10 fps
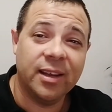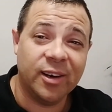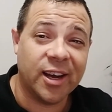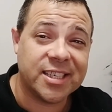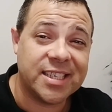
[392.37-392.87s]

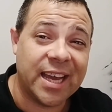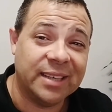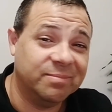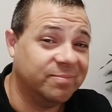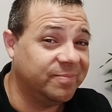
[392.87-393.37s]
Like I
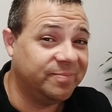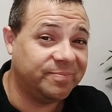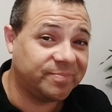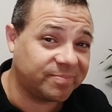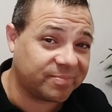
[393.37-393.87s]
said,
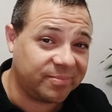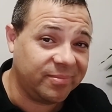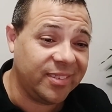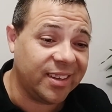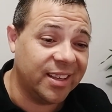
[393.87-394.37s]

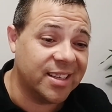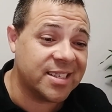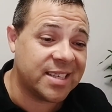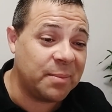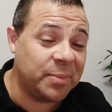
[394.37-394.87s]

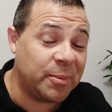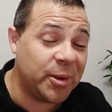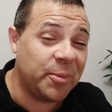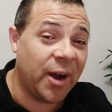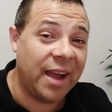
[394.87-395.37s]
some people
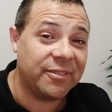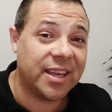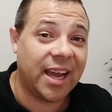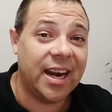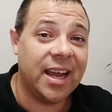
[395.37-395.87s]
you might have
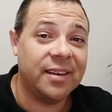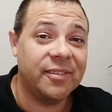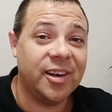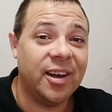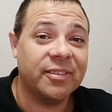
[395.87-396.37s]
to cut out of
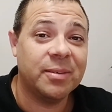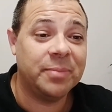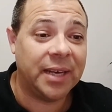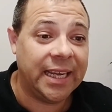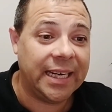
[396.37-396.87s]
your life
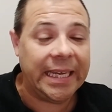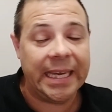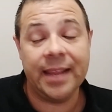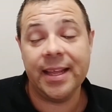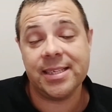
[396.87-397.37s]
completely,
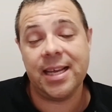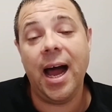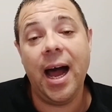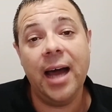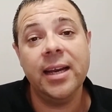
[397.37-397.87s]
and that's
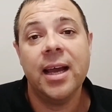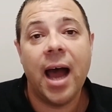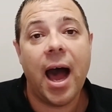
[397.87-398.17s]
hard.